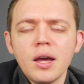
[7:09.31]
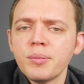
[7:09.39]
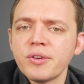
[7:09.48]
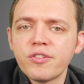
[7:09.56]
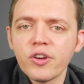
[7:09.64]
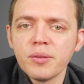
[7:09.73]

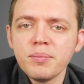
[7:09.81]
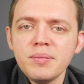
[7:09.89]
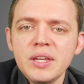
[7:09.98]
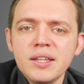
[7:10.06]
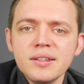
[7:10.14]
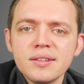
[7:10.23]
But for the
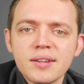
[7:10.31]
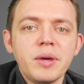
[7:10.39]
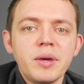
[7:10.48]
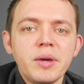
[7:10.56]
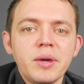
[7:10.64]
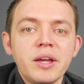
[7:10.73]

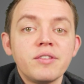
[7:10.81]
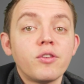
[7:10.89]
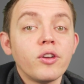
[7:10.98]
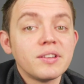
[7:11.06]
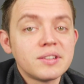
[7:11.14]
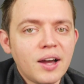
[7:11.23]
meantime, and
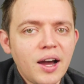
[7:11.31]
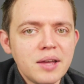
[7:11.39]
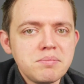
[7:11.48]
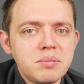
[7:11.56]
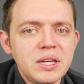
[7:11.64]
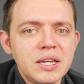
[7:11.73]
for the
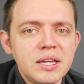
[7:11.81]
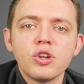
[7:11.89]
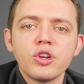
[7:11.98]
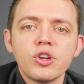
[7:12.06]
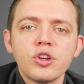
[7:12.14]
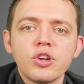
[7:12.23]
time
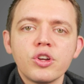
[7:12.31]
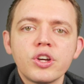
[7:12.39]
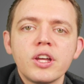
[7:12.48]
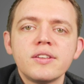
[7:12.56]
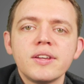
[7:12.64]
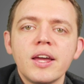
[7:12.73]
being, if you're
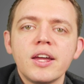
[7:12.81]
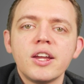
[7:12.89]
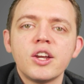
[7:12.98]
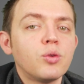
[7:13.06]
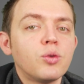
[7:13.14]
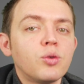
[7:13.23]
looking to get your
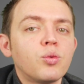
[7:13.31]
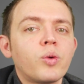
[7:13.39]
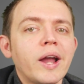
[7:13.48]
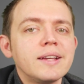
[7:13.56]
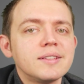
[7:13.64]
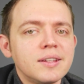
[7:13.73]
website
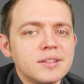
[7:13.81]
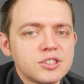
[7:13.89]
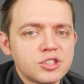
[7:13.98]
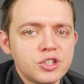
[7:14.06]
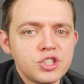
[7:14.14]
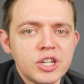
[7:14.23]
ranked in the
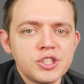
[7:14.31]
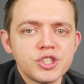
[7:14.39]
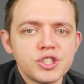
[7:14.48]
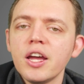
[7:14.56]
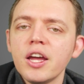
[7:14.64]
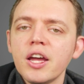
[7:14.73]
search
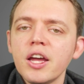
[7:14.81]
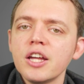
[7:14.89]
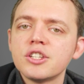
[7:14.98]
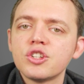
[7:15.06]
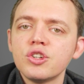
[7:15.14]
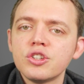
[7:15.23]
engines,
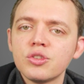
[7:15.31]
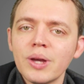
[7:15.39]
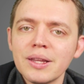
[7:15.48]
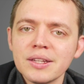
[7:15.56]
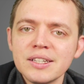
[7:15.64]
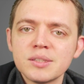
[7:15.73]
it's good to
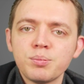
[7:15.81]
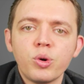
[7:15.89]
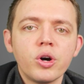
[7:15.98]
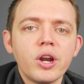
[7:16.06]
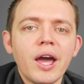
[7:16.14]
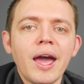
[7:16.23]
at least
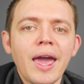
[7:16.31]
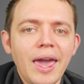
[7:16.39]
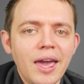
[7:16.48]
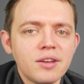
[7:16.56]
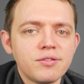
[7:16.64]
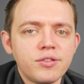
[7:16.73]
put a
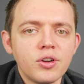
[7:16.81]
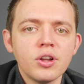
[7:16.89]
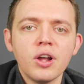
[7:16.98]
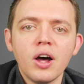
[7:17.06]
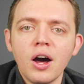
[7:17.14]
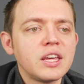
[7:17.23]

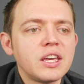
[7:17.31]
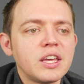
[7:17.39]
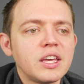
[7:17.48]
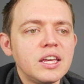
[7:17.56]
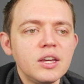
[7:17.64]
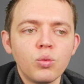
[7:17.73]
handful of
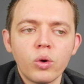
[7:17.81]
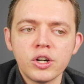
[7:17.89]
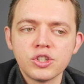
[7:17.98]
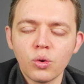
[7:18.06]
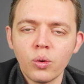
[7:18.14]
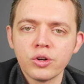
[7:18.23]

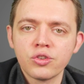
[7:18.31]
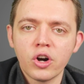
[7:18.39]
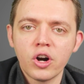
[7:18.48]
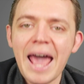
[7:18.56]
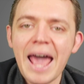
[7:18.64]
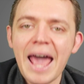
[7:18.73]
keywords or
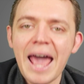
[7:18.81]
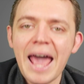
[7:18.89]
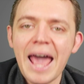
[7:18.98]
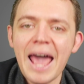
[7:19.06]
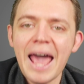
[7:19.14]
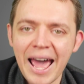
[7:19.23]
terms
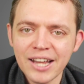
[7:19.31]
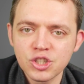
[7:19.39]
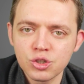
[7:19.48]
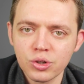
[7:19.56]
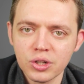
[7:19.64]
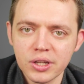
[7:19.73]

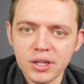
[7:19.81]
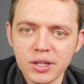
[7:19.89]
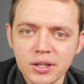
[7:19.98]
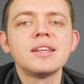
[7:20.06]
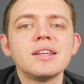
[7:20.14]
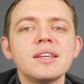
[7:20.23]

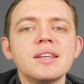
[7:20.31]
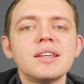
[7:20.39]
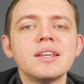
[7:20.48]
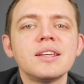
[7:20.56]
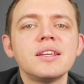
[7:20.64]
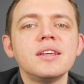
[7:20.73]
naturally. And that's
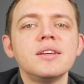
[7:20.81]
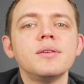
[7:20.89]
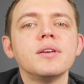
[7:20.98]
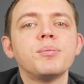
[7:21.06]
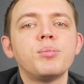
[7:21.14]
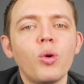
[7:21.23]
the
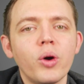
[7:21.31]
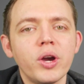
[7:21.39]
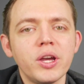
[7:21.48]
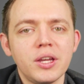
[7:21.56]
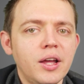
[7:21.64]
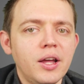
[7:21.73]
key point
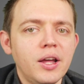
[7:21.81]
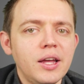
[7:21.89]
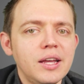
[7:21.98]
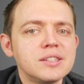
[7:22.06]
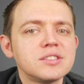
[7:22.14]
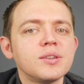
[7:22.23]
here,
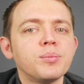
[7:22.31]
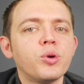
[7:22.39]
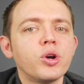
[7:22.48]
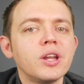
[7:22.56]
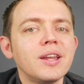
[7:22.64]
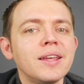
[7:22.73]
is to
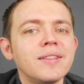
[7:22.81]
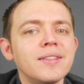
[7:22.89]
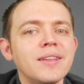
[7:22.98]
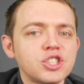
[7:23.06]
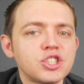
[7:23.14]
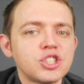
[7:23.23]
put it in
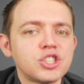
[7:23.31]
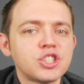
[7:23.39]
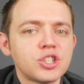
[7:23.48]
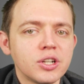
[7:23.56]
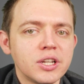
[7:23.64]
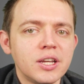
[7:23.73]
there
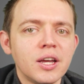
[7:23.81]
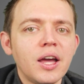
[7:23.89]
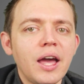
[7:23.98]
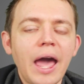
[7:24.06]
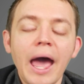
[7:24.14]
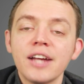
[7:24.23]
naturally
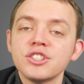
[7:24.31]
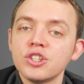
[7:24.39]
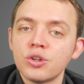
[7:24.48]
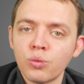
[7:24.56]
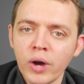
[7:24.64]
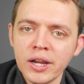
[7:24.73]
as
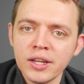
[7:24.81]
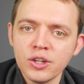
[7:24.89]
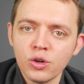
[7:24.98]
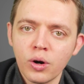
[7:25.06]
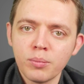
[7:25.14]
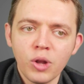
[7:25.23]
you're writing
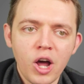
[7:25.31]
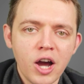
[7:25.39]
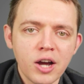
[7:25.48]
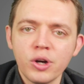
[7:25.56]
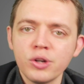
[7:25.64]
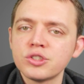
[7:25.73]
your
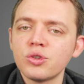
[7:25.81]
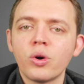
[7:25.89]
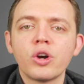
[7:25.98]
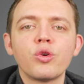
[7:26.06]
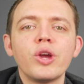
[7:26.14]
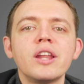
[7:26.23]
blog post or
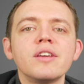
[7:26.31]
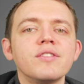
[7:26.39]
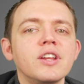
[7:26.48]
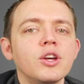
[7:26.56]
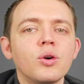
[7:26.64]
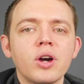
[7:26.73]
creating
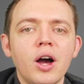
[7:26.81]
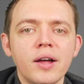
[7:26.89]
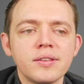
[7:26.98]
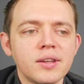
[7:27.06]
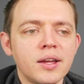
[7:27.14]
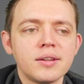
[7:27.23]
video
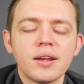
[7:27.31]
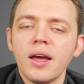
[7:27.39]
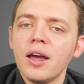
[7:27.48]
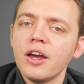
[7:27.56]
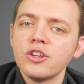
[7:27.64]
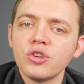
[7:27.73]
content
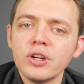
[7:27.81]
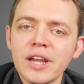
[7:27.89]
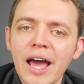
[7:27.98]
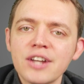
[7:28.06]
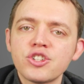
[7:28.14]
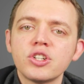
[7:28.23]
to
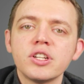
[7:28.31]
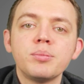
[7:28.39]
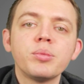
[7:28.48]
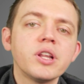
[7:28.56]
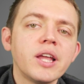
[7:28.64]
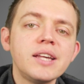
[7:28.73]
naturally
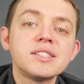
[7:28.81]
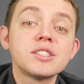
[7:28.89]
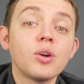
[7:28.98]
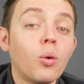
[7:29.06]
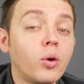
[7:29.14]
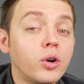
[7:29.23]

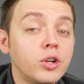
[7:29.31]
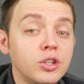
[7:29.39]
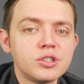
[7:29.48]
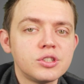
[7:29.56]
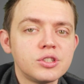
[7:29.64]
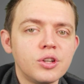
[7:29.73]
place or
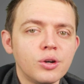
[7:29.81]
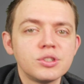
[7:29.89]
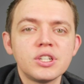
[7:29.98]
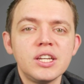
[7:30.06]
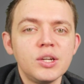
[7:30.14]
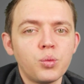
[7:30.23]
use those
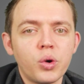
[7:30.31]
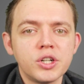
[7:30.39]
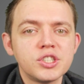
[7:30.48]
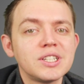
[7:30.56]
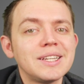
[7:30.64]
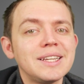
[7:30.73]

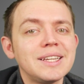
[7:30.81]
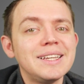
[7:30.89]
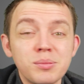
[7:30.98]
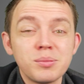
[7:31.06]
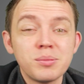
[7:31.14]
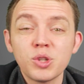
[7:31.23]
keywords, key
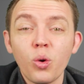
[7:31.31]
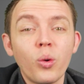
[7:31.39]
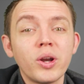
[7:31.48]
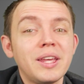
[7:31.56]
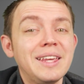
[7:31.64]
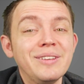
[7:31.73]
terms,
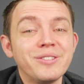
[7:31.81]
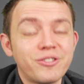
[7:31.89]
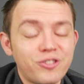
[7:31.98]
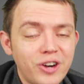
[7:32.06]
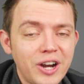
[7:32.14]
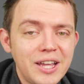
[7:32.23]
or key
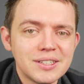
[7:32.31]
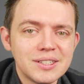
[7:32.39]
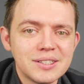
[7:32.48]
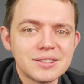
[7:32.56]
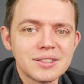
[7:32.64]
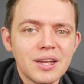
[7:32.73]

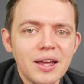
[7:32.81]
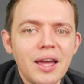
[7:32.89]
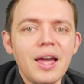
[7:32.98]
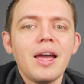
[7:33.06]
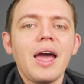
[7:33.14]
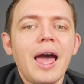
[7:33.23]
phrases
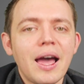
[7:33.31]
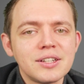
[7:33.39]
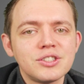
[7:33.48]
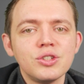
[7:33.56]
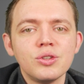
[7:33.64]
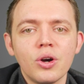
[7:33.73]

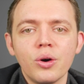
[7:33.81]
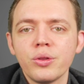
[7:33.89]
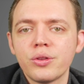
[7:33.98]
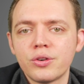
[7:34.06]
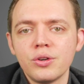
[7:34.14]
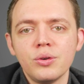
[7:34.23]
as you go
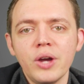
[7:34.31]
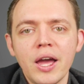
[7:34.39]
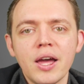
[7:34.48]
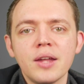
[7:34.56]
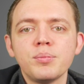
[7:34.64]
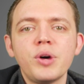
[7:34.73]
through
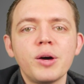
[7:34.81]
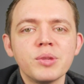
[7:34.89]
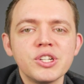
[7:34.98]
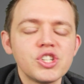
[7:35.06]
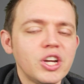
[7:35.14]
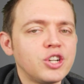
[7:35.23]
and
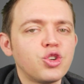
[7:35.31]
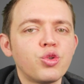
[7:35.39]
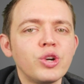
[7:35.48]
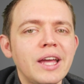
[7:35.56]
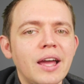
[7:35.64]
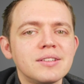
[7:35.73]
publish and
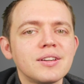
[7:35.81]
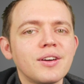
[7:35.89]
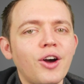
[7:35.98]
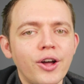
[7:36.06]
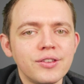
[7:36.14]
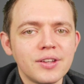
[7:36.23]
create
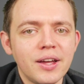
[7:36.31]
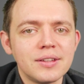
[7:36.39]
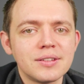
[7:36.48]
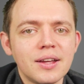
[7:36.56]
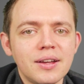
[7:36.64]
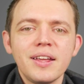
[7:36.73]
content.